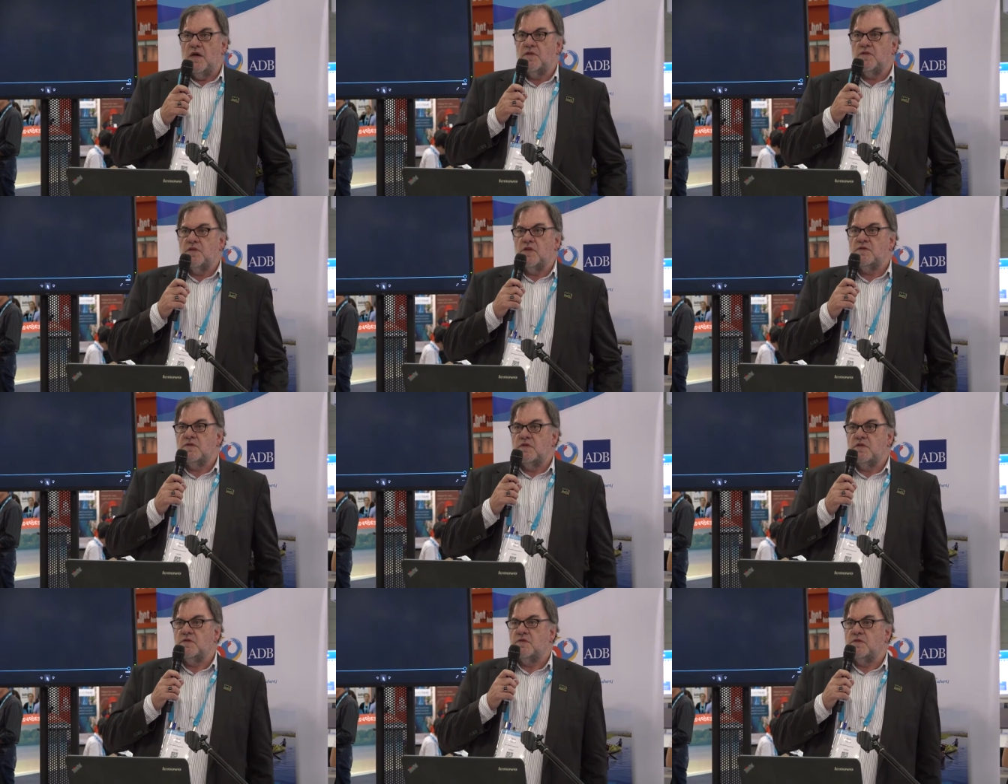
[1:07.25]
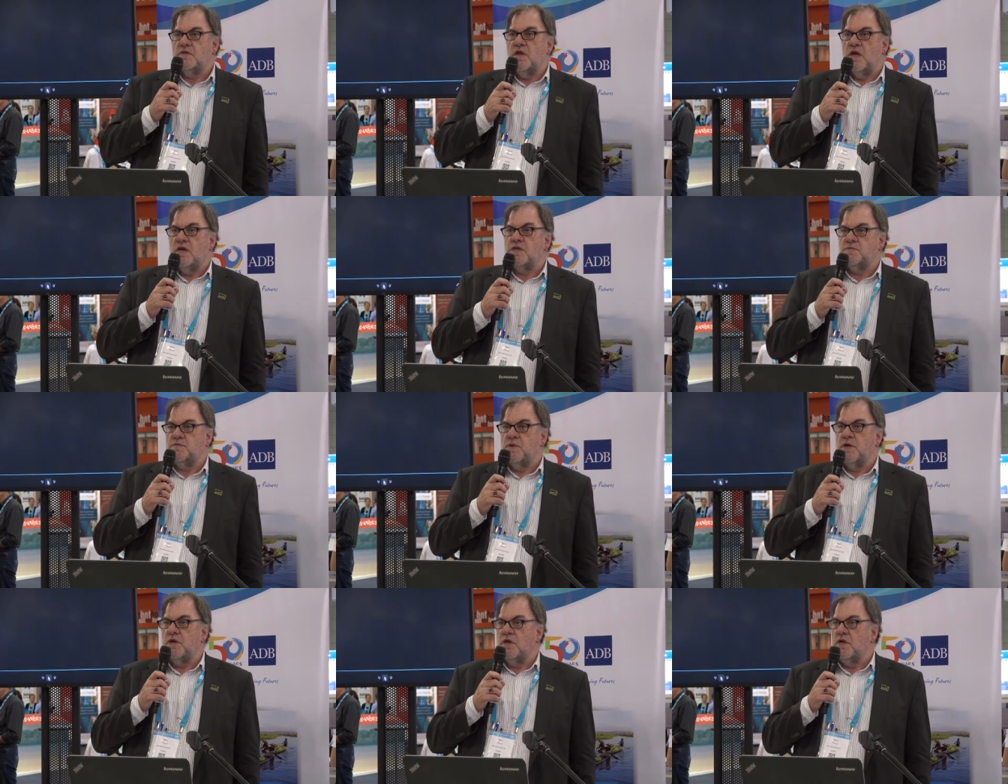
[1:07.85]
This has
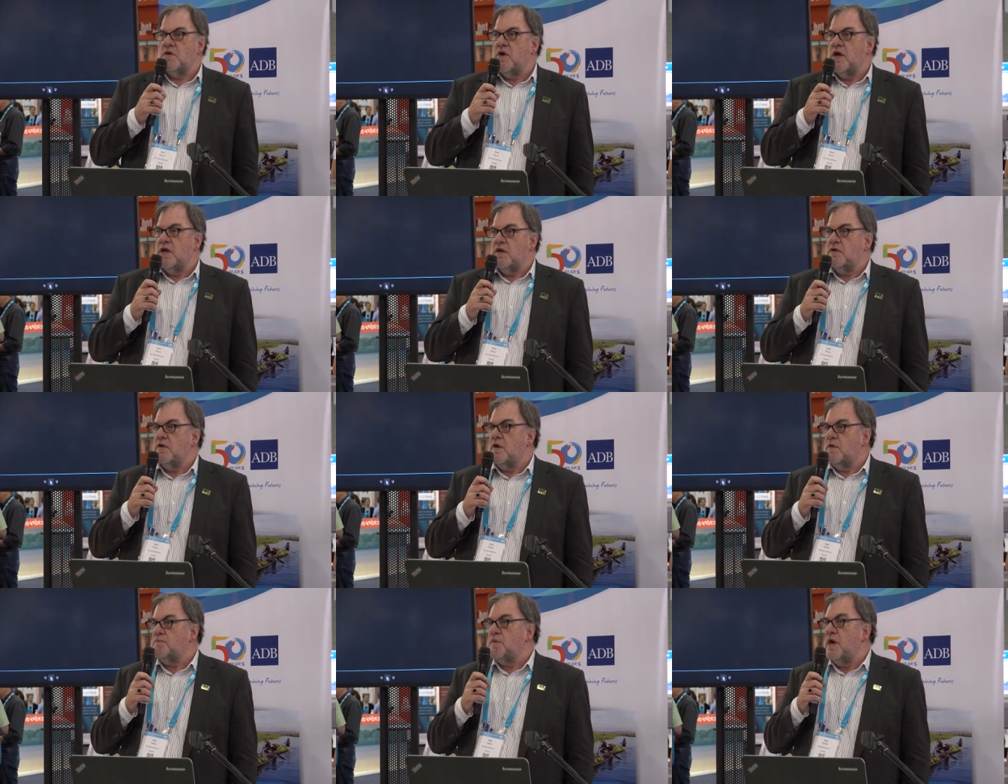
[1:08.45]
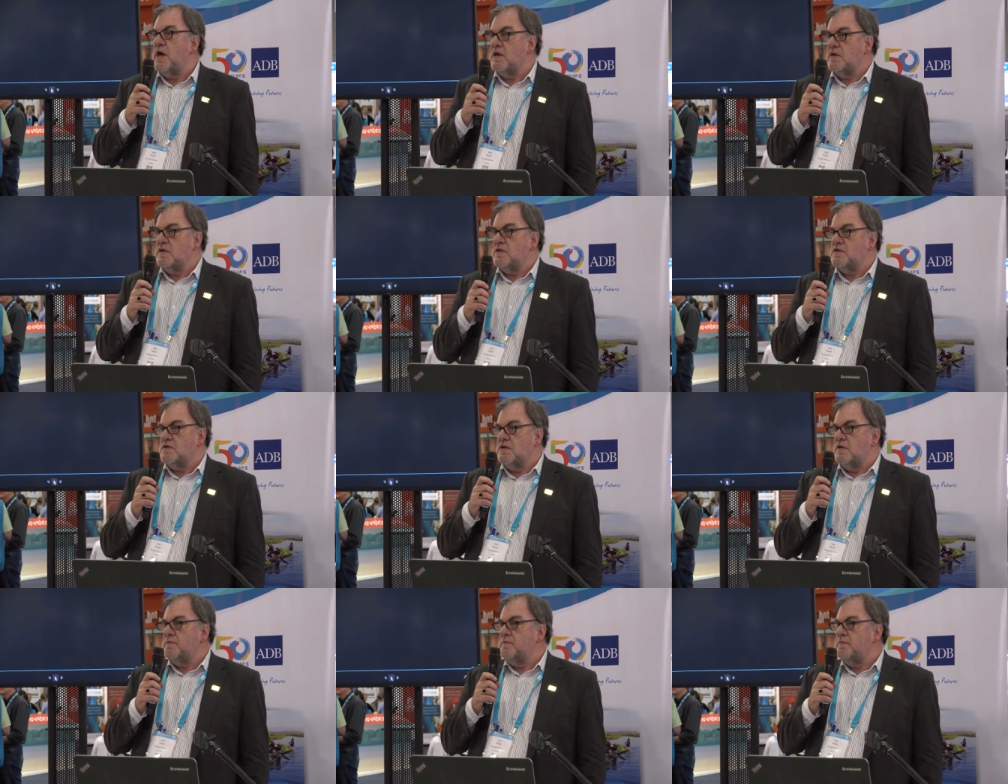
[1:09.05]
been a great
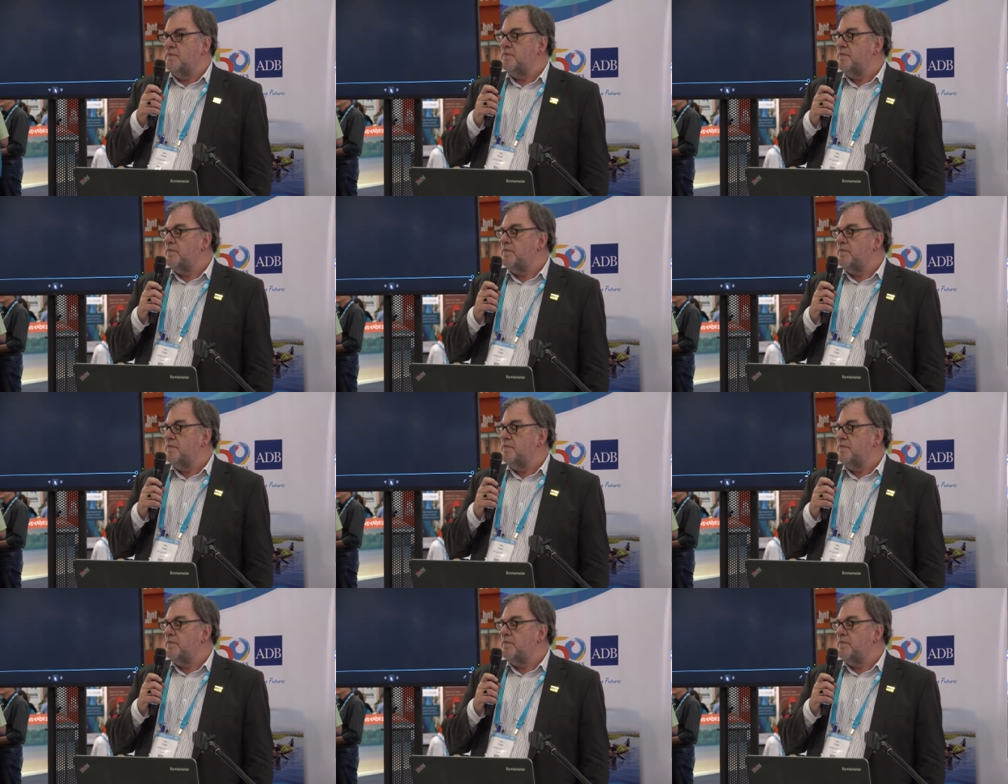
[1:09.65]
partnership